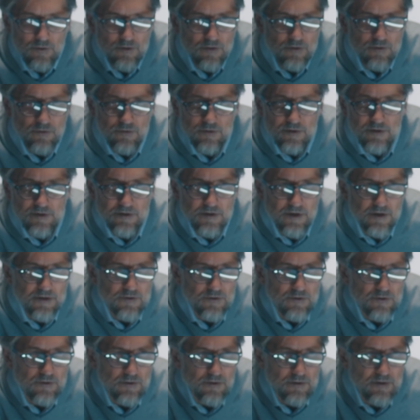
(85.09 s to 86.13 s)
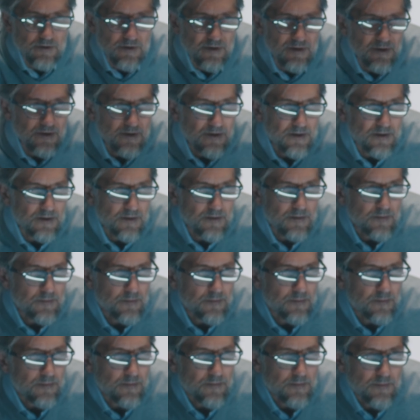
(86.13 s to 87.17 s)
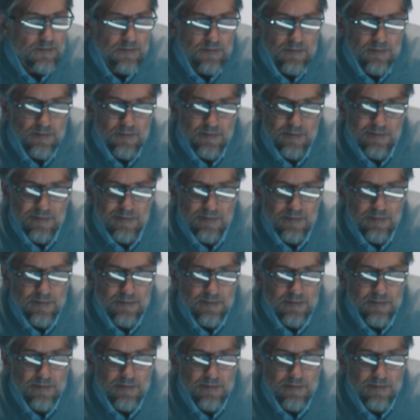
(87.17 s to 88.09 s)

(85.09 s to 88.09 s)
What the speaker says: cars are designed for performance and efficiency,